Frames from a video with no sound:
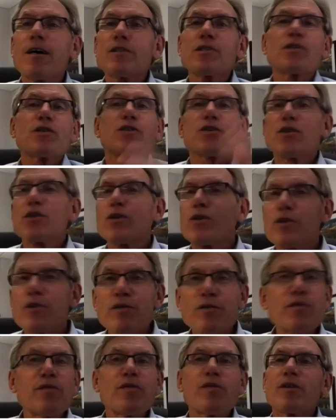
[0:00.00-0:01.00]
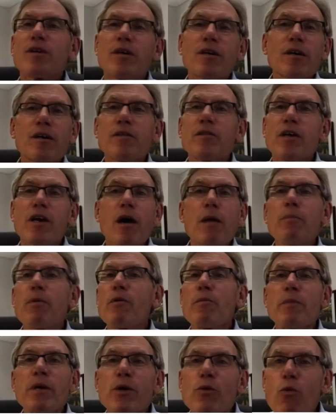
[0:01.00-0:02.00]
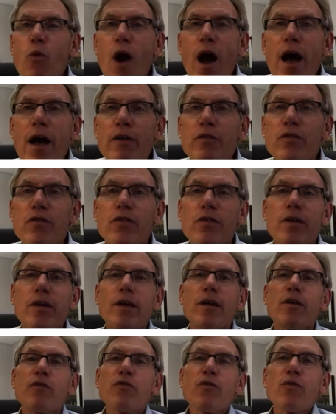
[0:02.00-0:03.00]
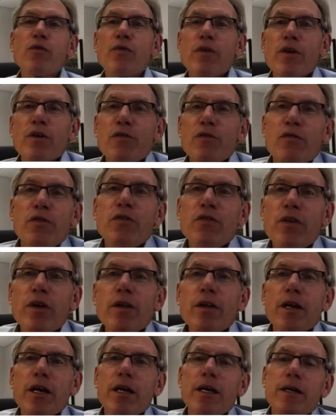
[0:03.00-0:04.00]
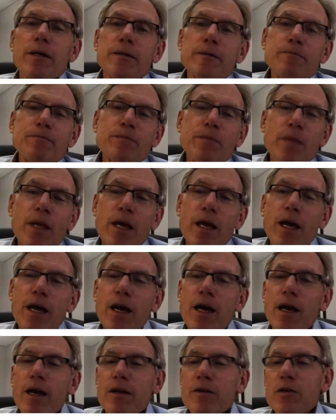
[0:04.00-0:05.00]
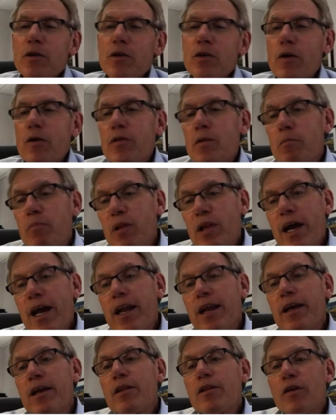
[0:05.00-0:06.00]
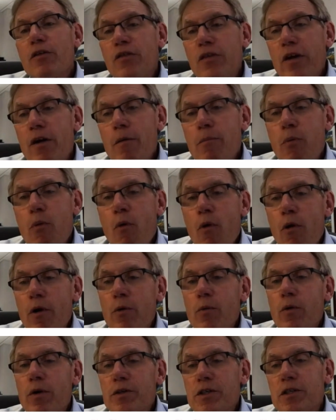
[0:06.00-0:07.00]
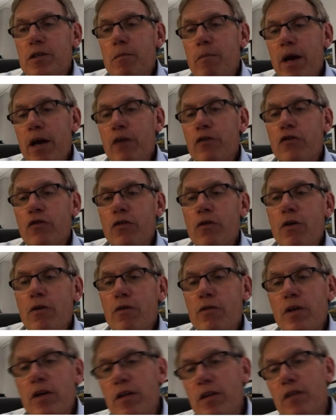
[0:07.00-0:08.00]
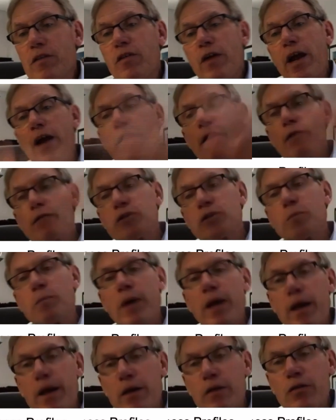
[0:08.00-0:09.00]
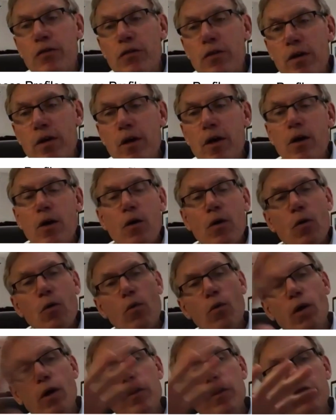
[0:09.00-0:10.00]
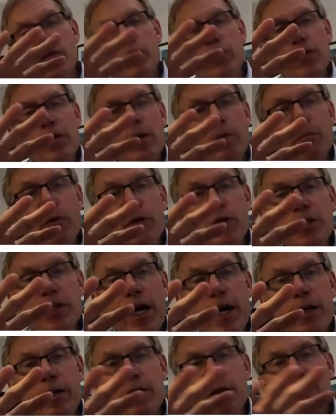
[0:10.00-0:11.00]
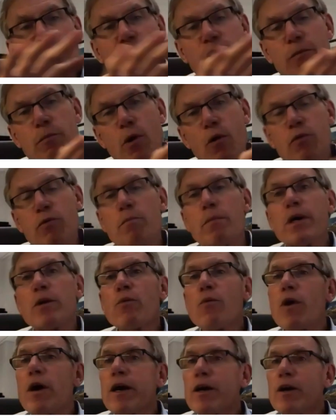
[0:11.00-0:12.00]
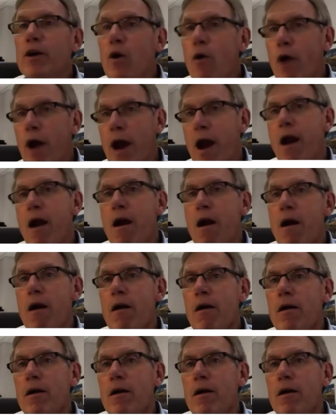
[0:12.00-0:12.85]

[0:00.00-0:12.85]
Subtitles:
to serve the upper Midwest through this facility. And, the planning of this airport was to make sure that this airspace was protected for both Midway and O'Hare,